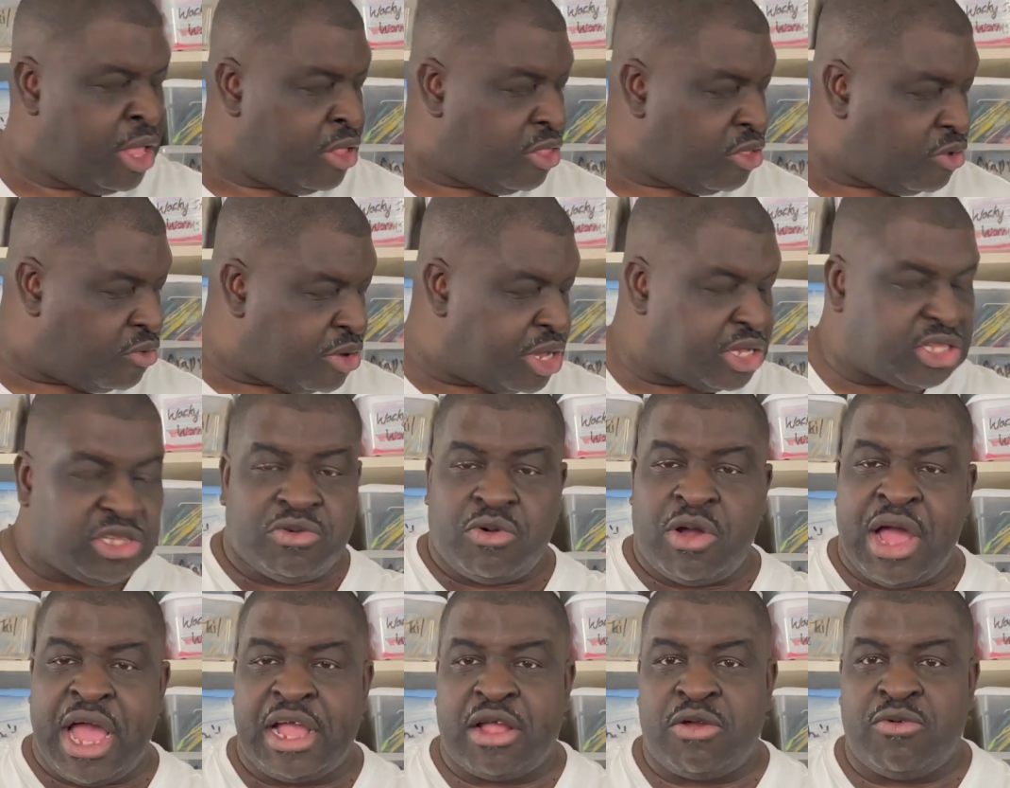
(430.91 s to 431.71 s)
The reason
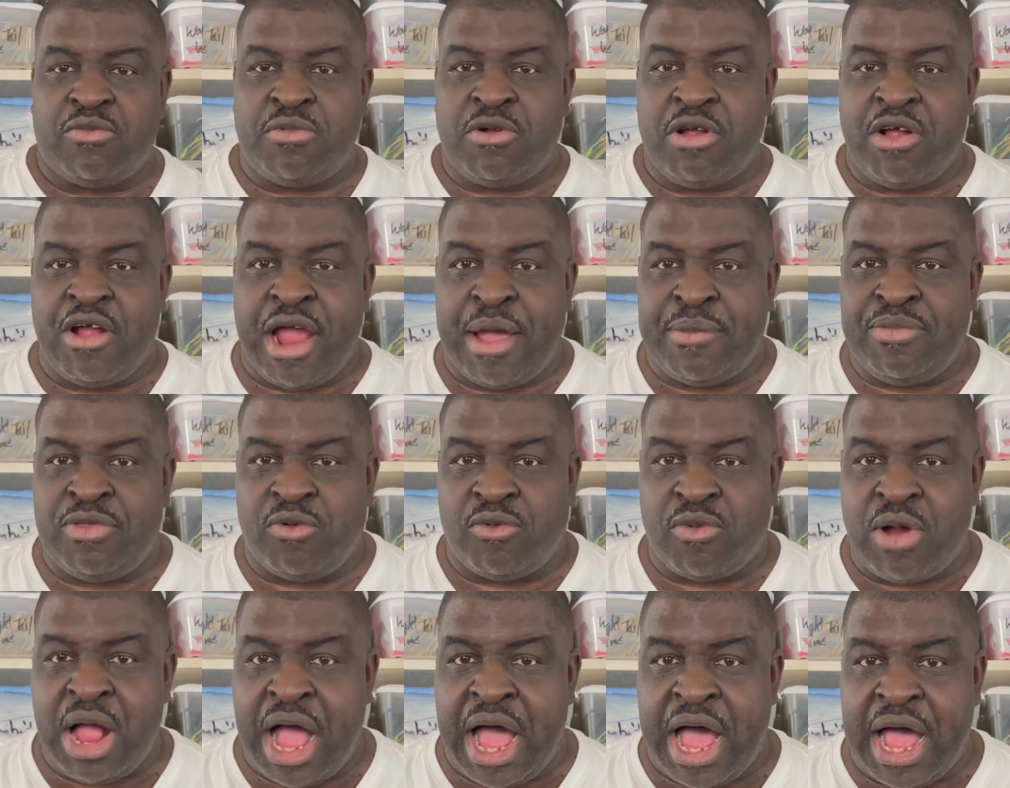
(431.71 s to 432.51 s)
why I could grab the
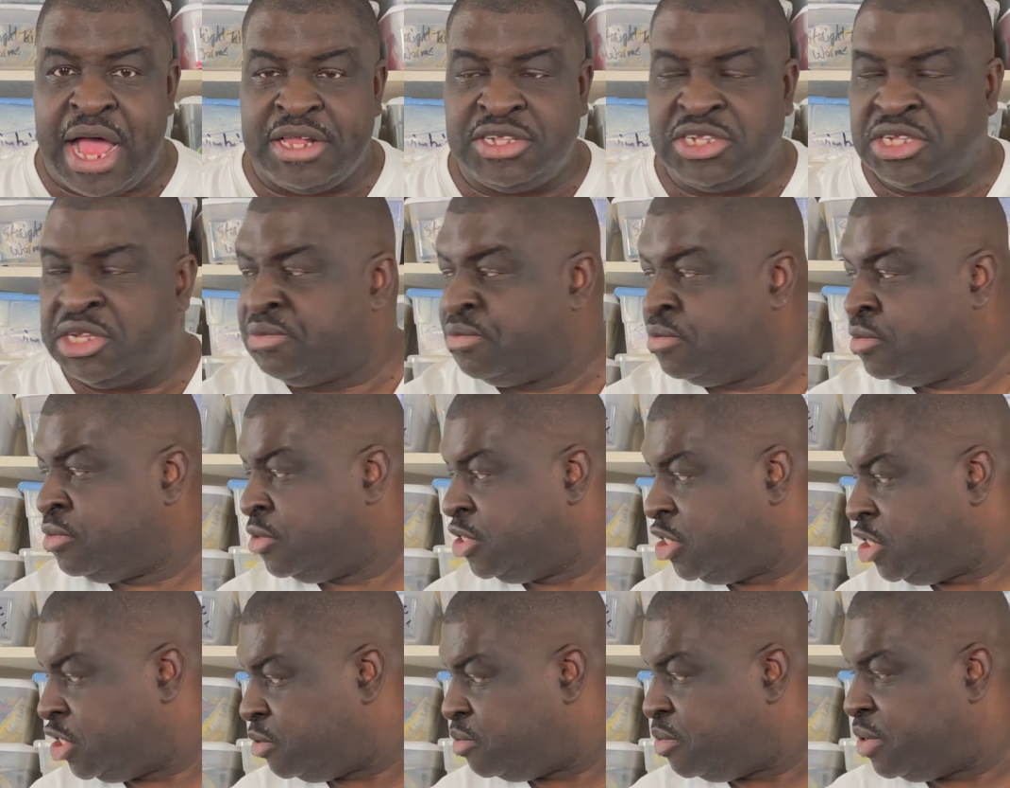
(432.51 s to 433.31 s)
rods
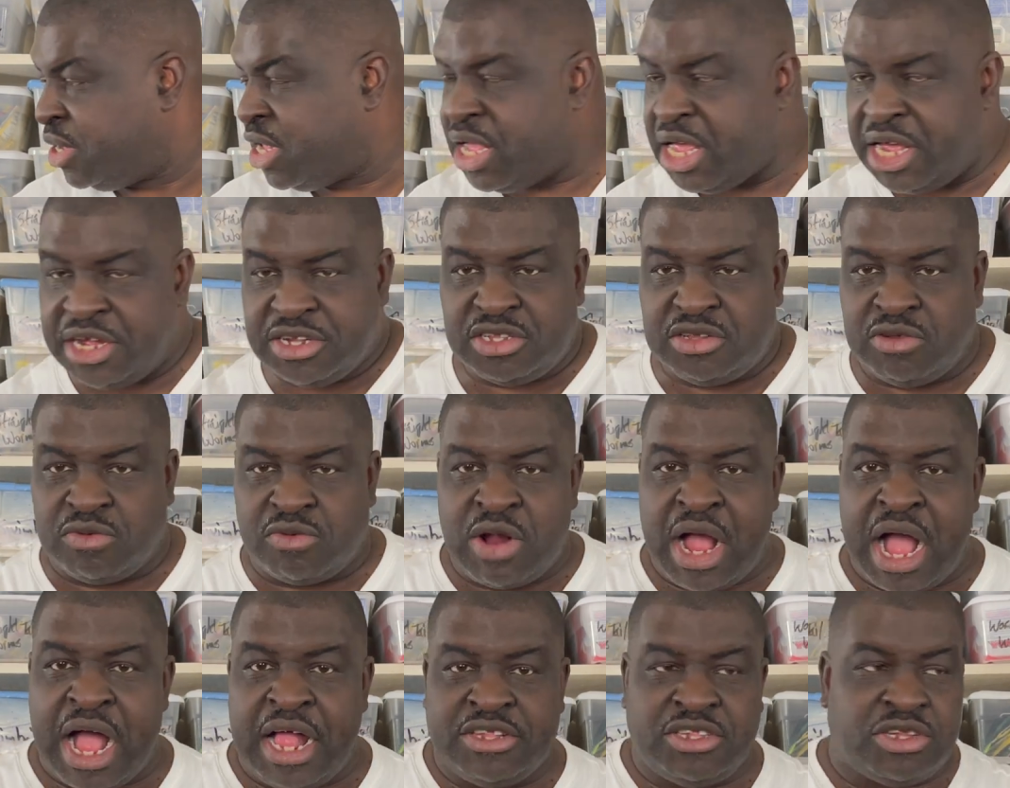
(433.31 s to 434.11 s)
is because the
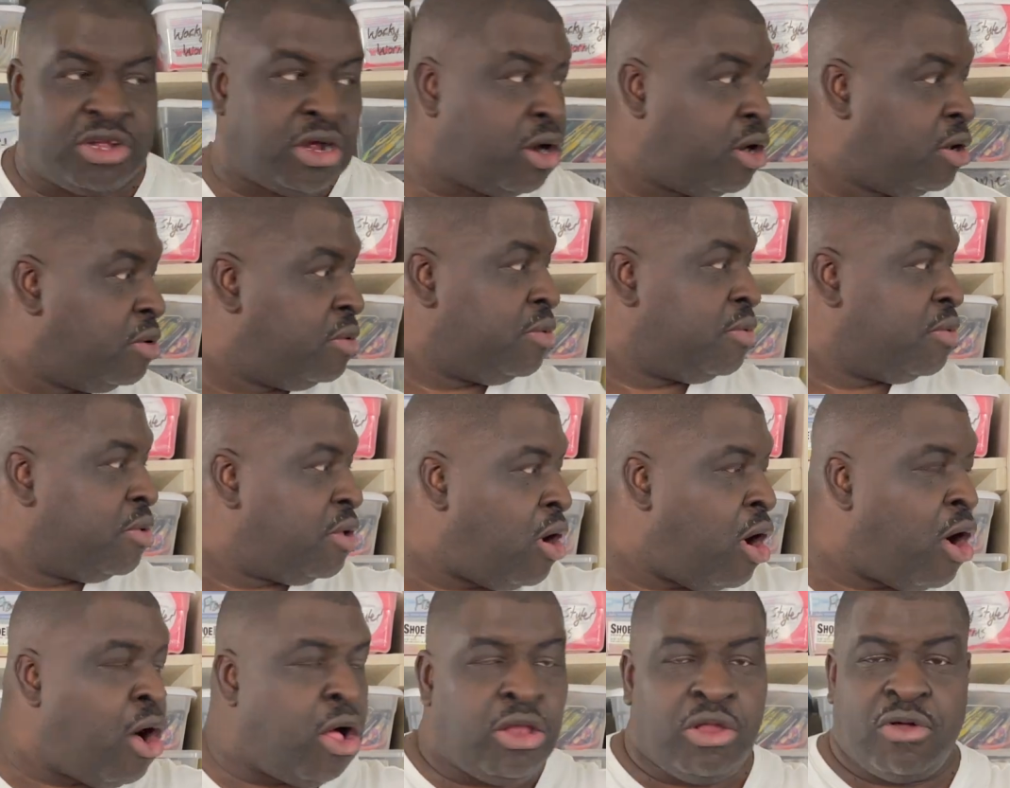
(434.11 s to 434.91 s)
rods are
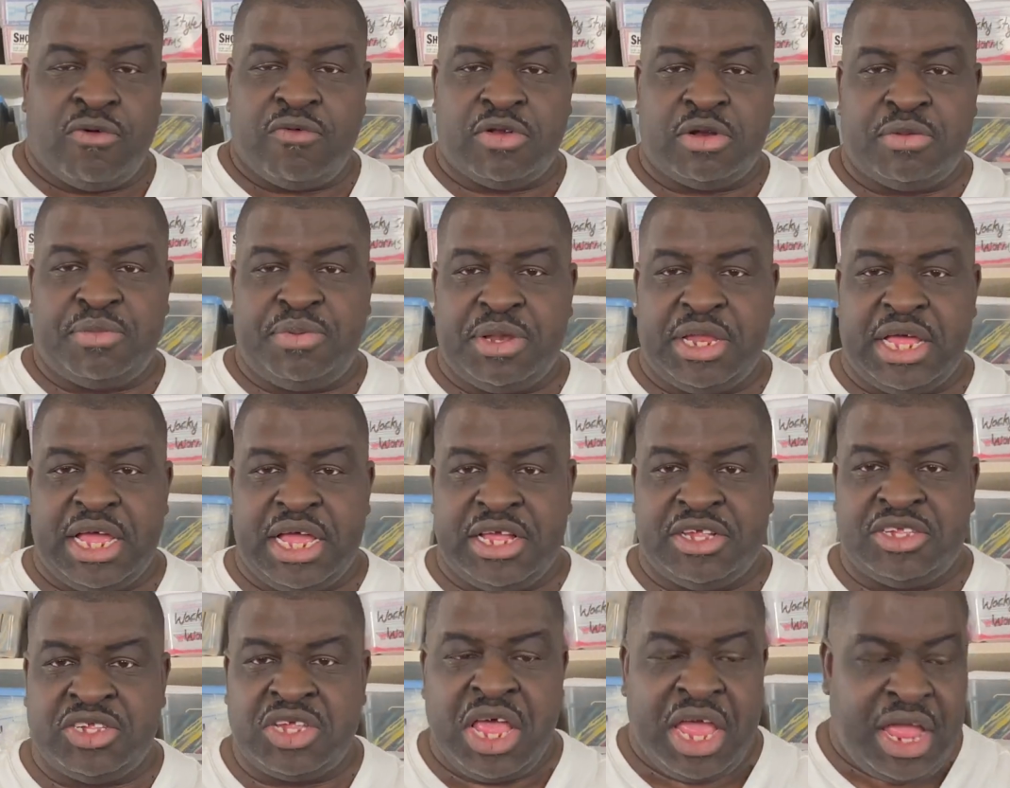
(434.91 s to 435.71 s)
all over the
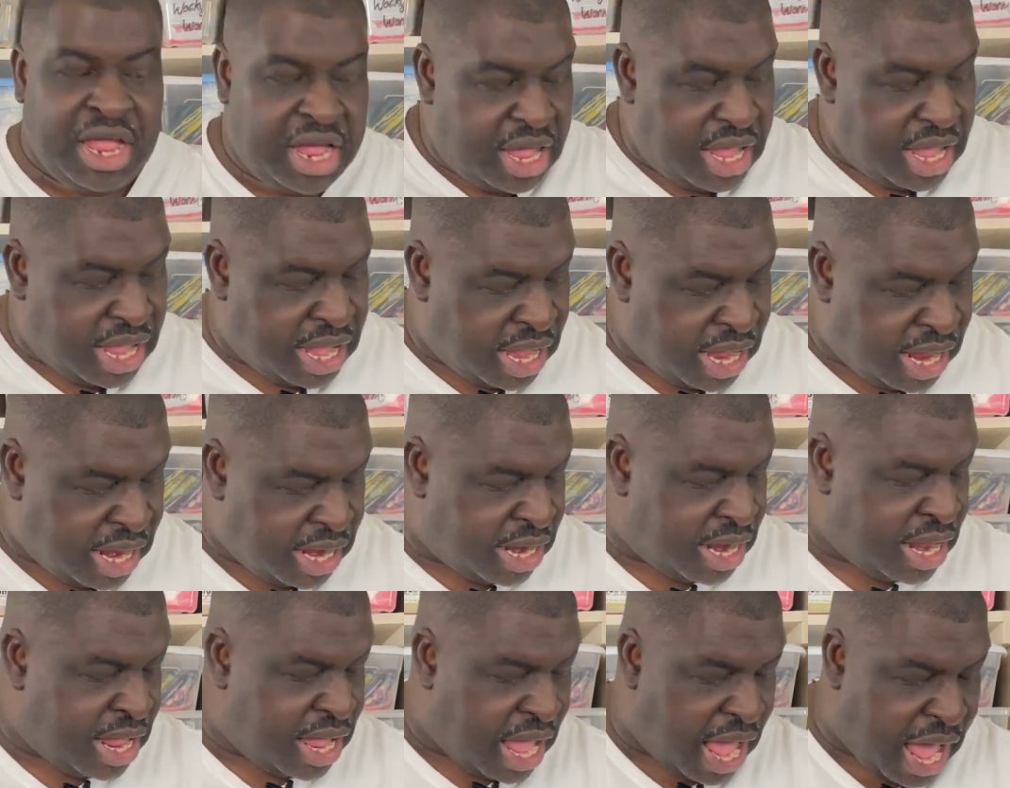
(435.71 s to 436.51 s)
place
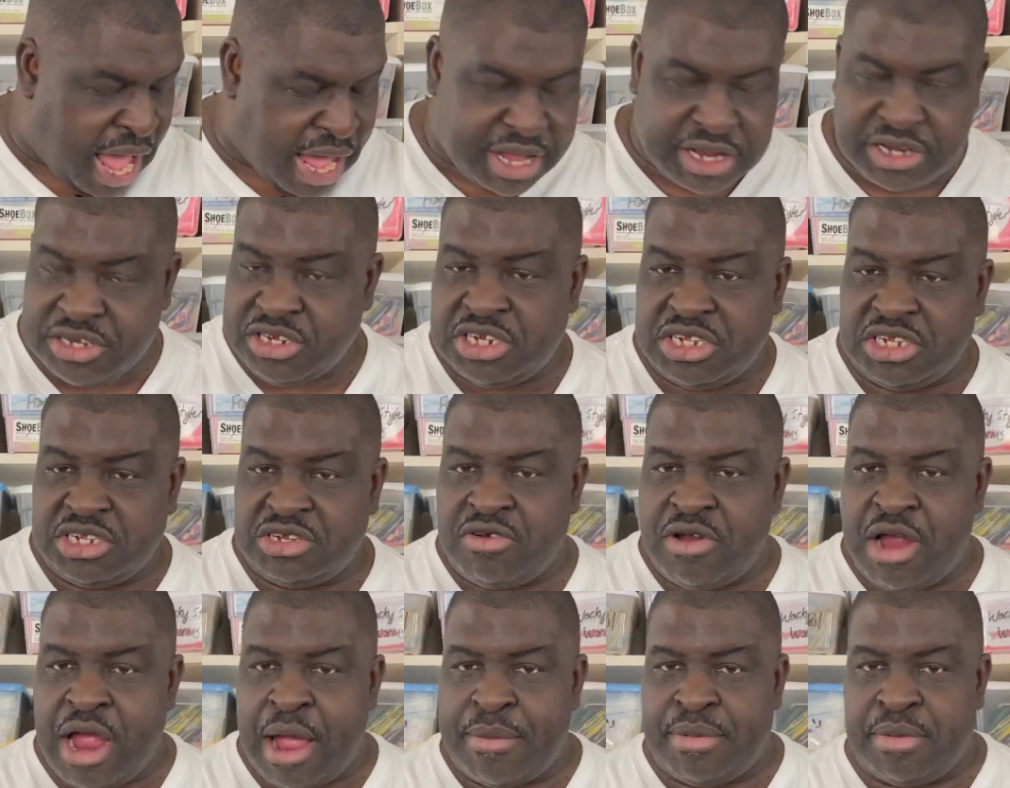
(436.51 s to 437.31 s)
and I can just
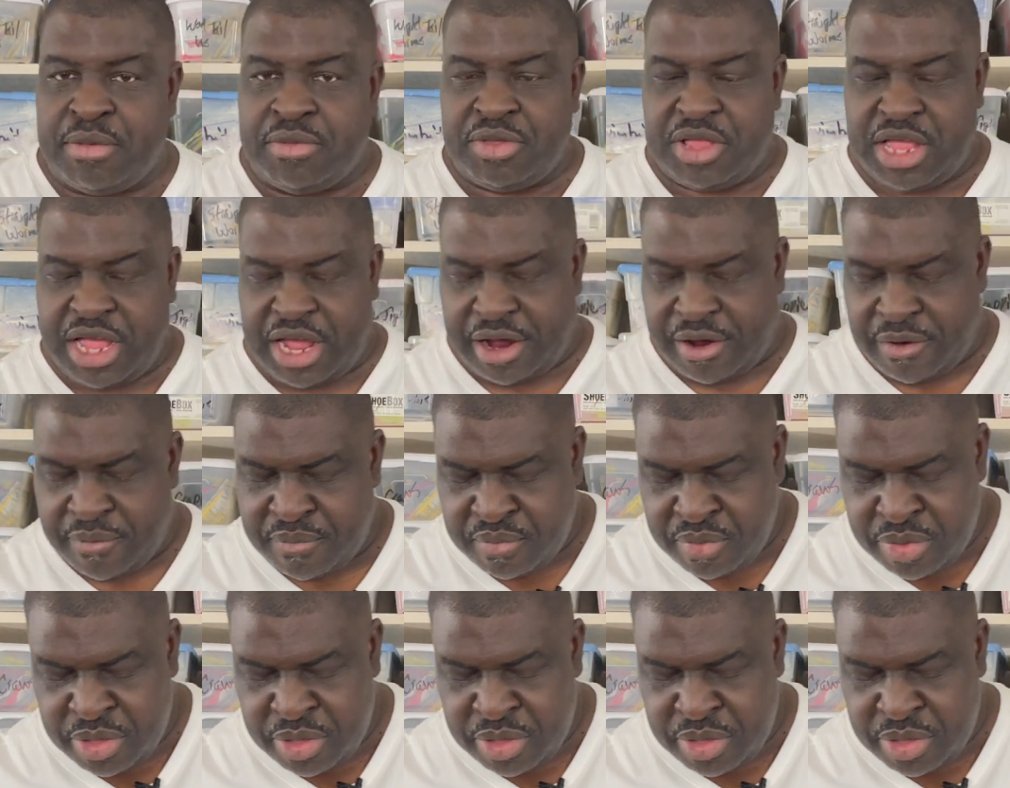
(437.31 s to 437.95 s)
grab them there.